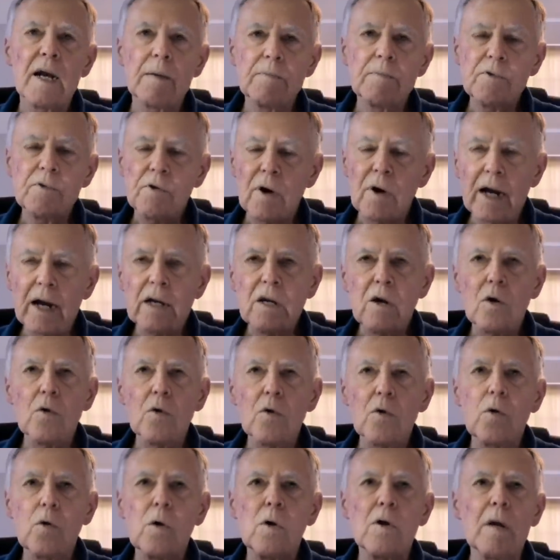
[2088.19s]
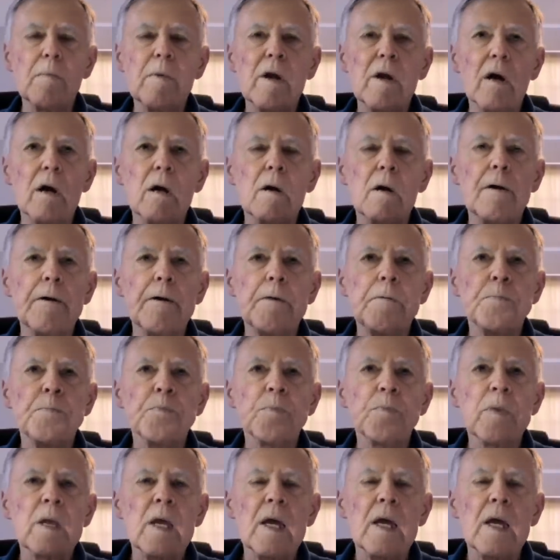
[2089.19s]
and I'm trying to quote him here,